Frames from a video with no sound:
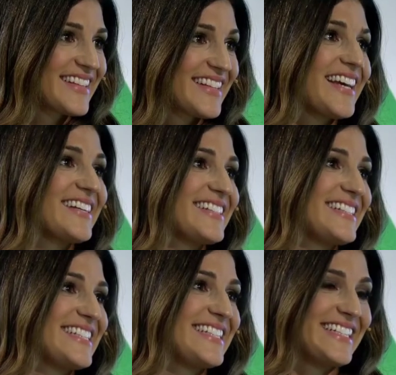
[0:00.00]
Cuphead.
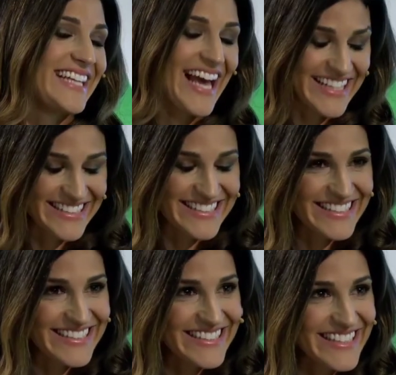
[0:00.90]
So why don't you remind
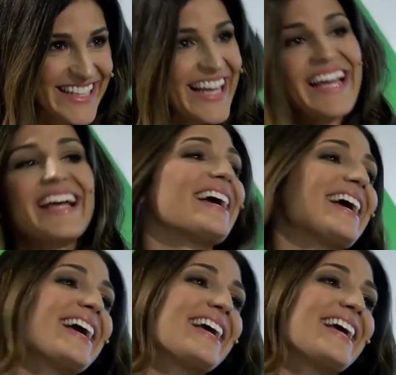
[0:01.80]
everyone what that date is?